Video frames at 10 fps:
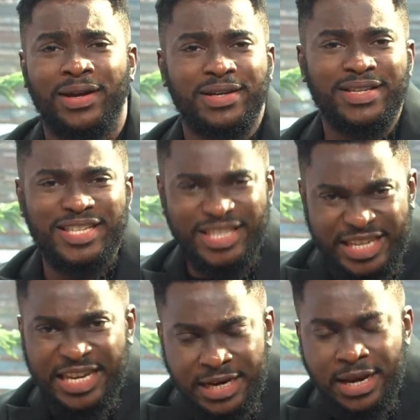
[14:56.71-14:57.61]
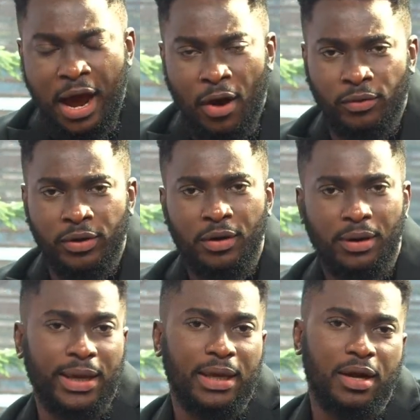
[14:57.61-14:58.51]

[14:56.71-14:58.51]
seeing now. Like